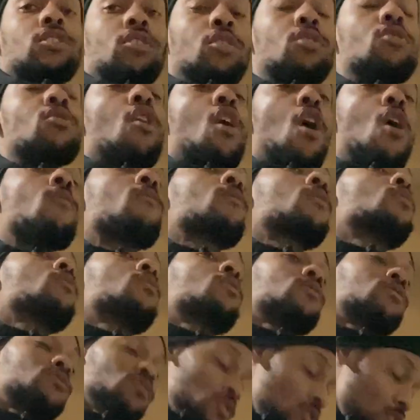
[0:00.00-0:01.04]
Do your homework on
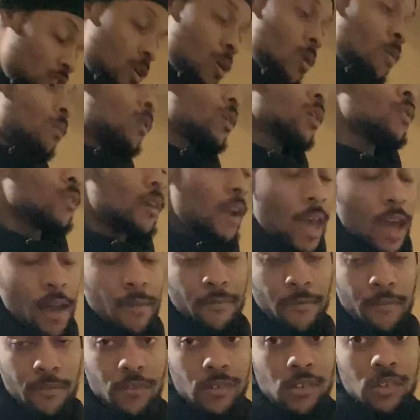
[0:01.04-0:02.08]
do your homework on that
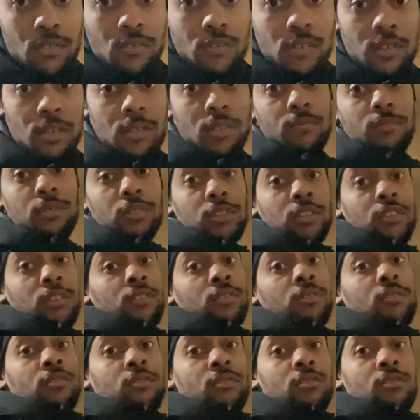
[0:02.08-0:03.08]
for real. You know what I'm saying?